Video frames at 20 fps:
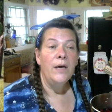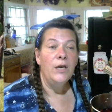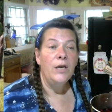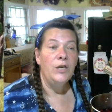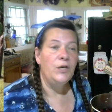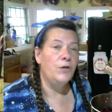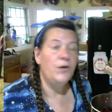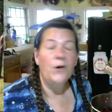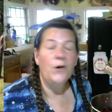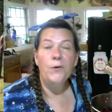
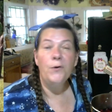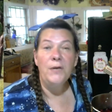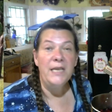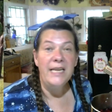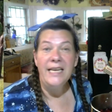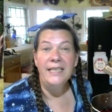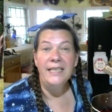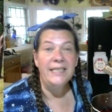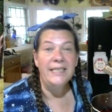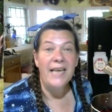you don't
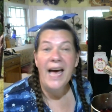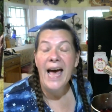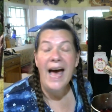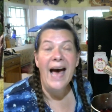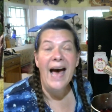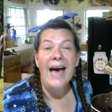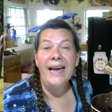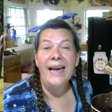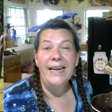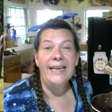need to
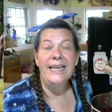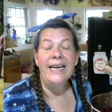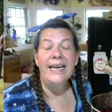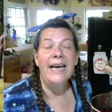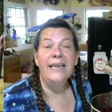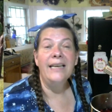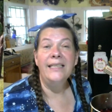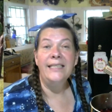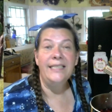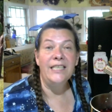add any
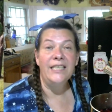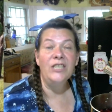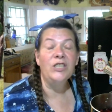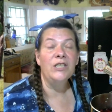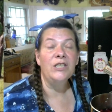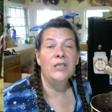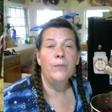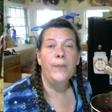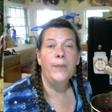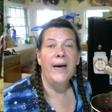
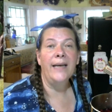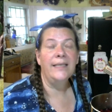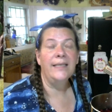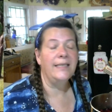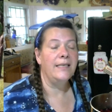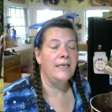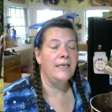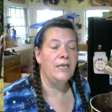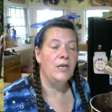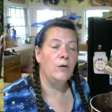additional pectin,